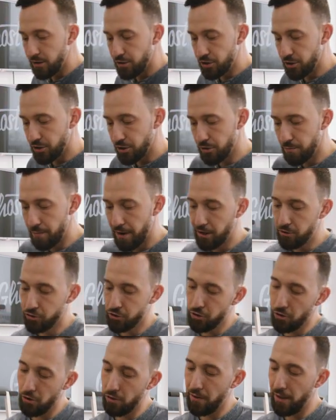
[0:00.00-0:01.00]
just to make
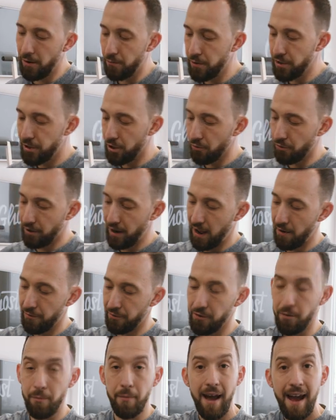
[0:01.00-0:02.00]
sure that we don't have
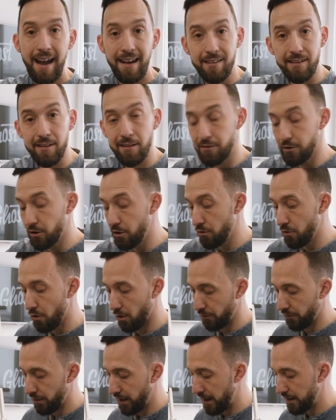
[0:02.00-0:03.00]
some excess glue
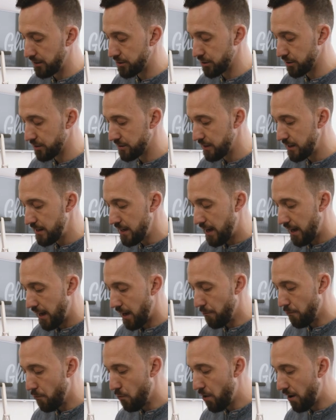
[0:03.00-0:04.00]
on the edges.
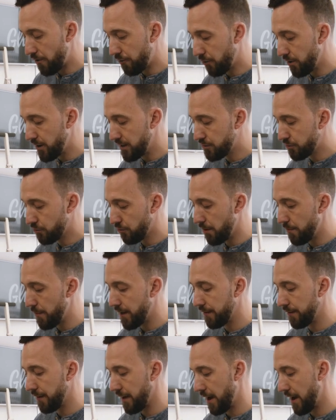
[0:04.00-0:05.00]
I'm roughly
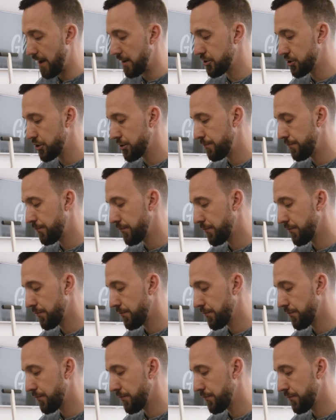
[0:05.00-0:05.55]
trimming the edge